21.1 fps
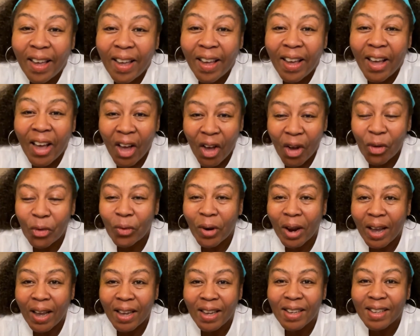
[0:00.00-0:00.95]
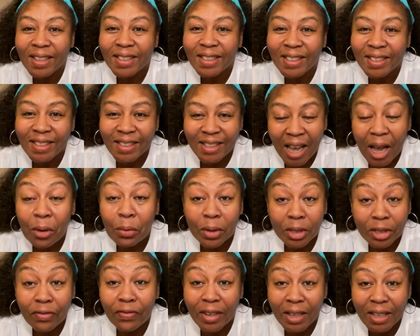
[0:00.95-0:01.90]
All right, that
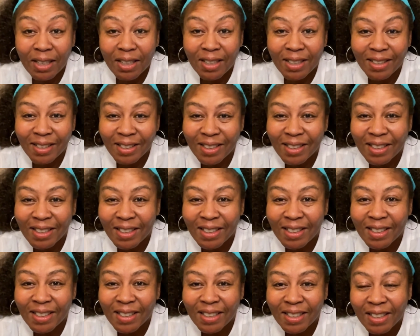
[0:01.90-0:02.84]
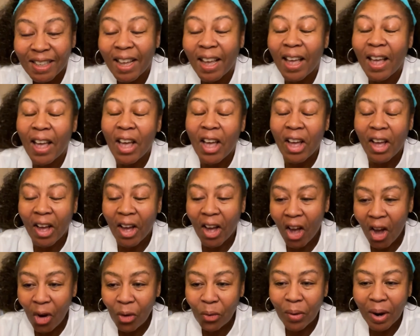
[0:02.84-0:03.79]
was fun.
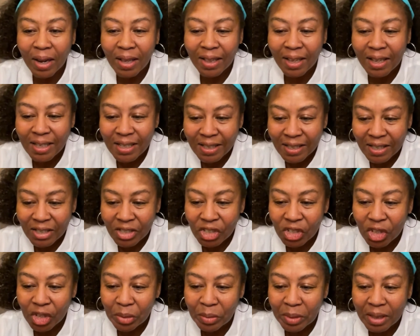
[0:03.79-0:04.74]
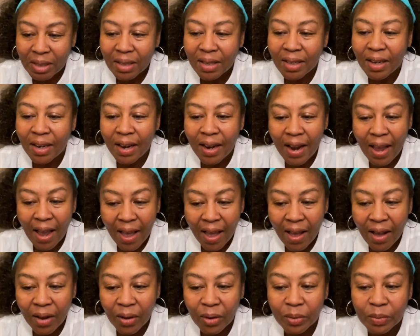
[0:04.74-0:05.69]
All right, ladies and gentlemen,
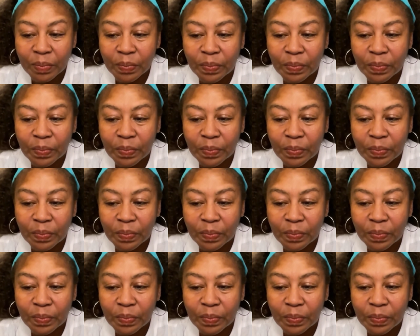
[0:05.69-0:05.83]
now,